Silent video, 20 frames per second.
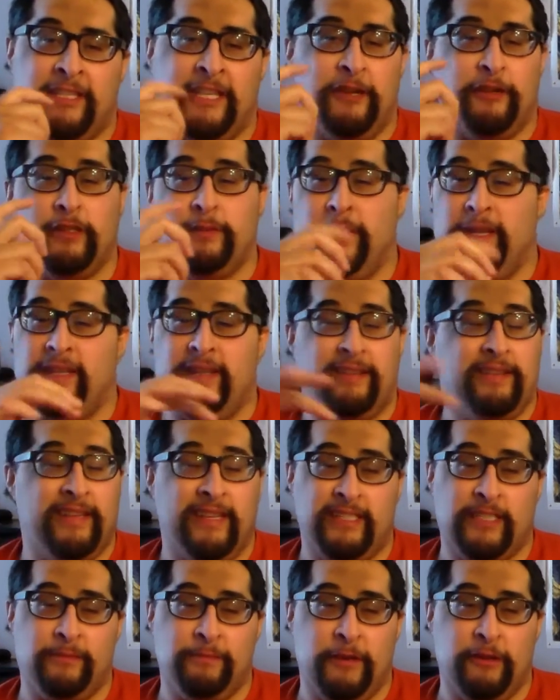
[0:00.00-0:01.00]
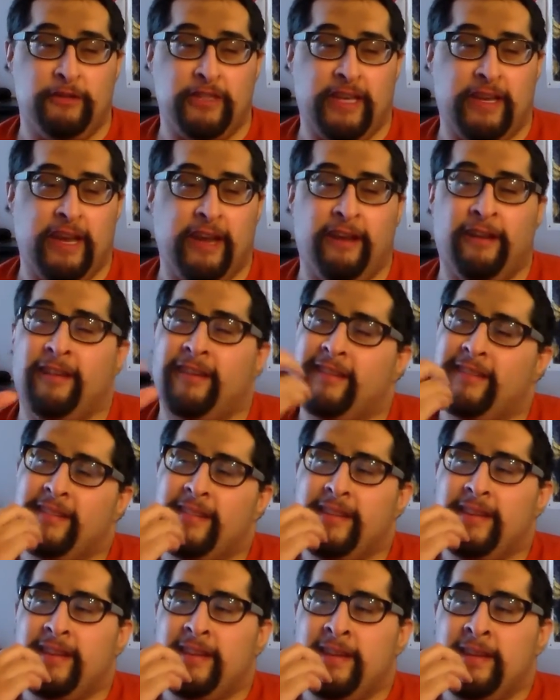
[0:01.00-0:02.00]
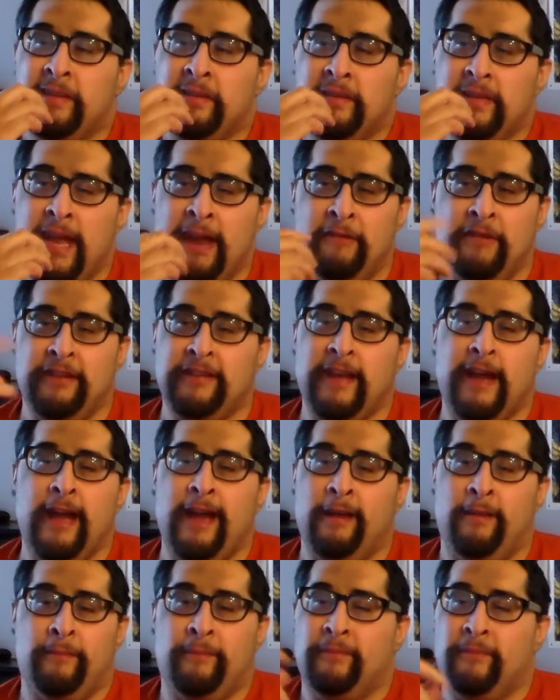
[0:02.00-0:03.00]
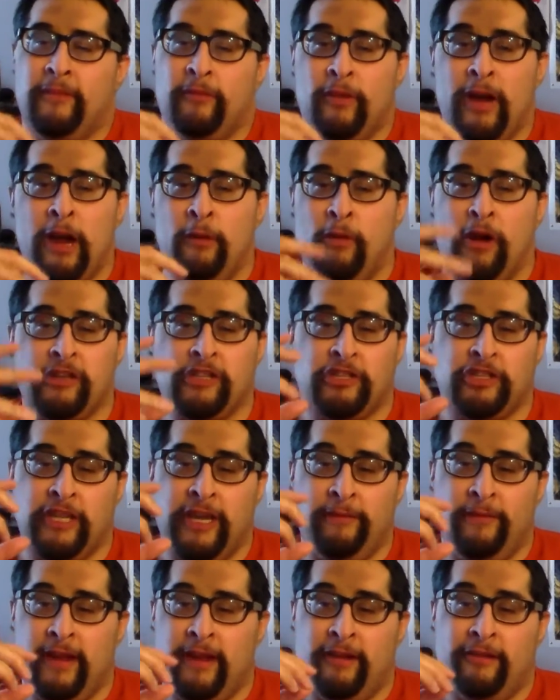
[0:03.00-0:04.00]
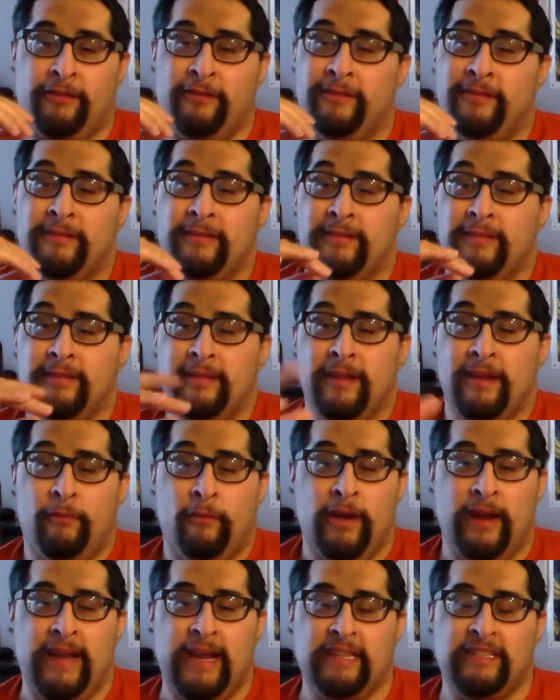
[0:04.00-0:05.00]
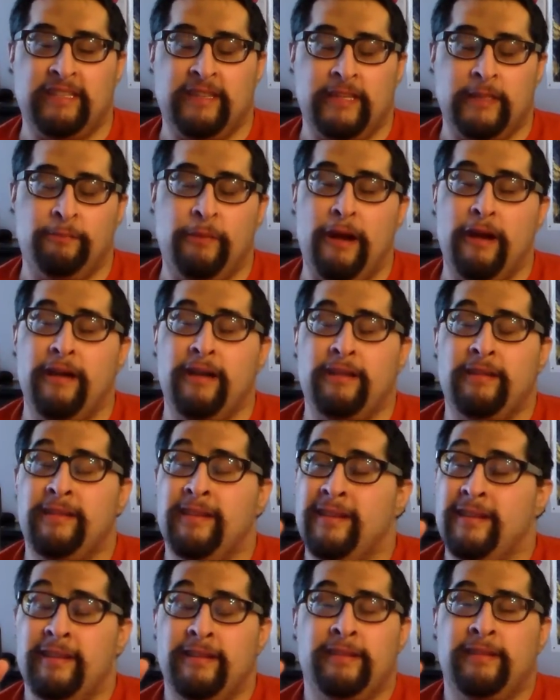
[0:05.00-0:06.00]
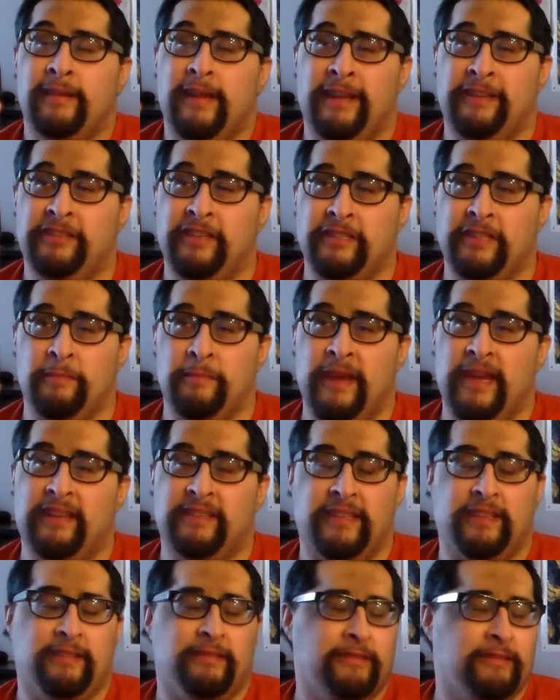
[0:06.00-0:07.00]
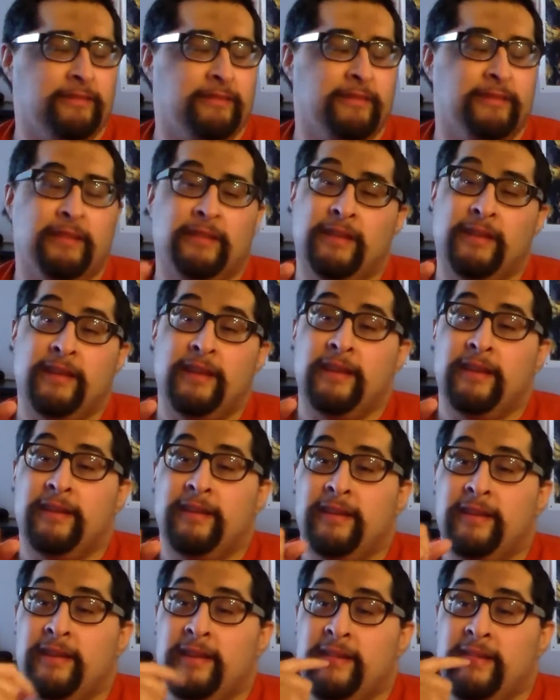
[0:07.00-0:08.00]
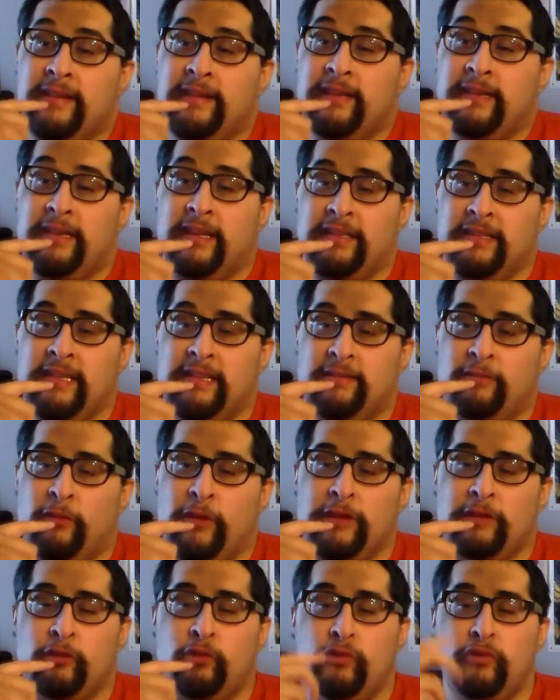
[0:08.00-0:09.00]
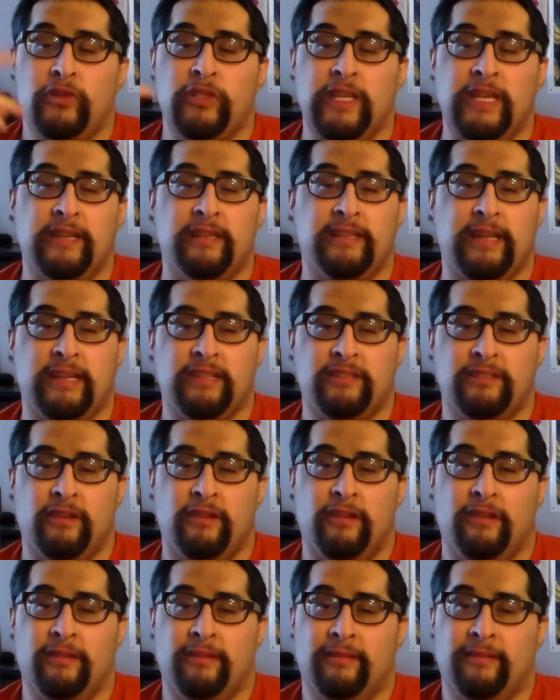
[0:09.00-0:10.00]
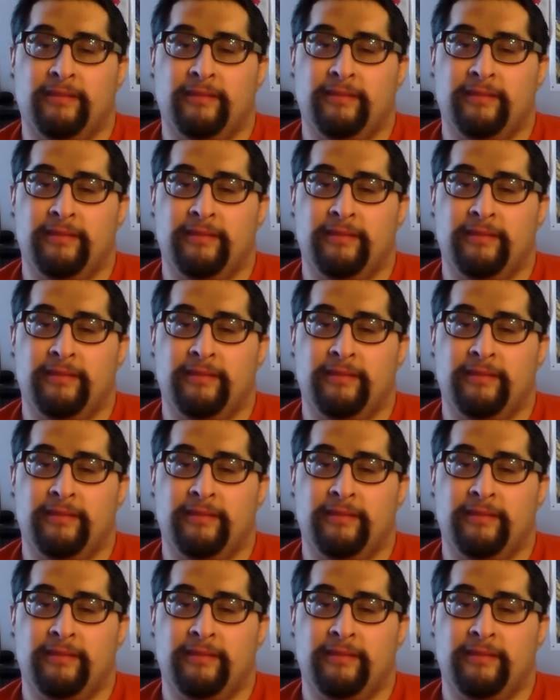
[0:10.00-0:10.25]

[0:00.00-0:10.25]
Excuse me, this music here. Every time I watch a Shay video, when it gets to this part, it's just amazing. Because who sings that song?